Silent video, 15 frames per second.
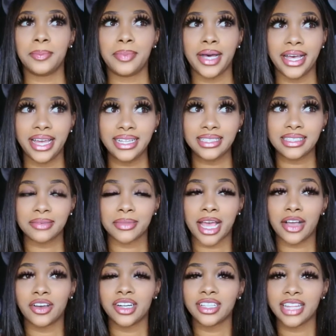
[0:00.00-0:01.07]
but I'm
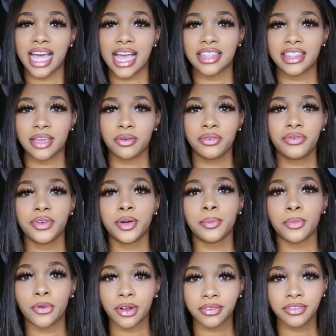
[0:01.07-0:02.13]
not gonna lie, they will feel
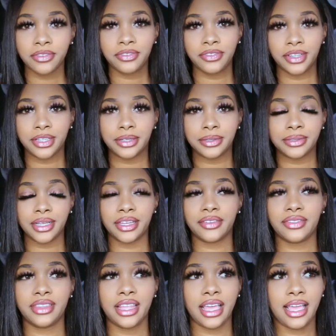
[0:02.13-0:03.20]
more fulfilled
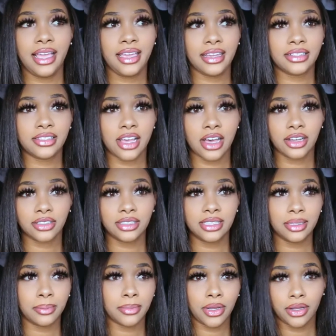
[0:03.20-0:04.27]
if they can talk
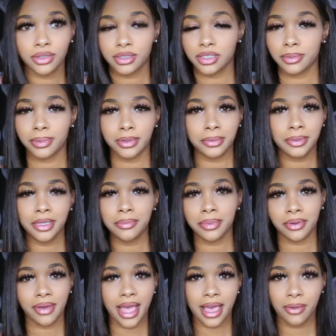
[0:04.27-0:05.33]
to multiple
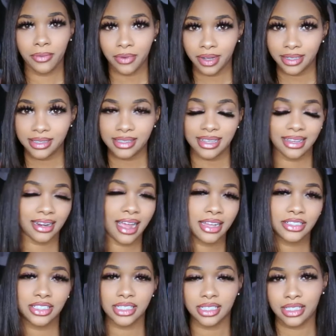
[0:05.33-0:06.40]
people at once and
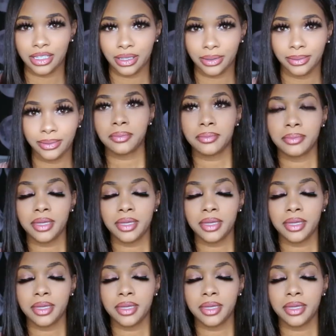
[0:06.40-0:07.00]
not just you.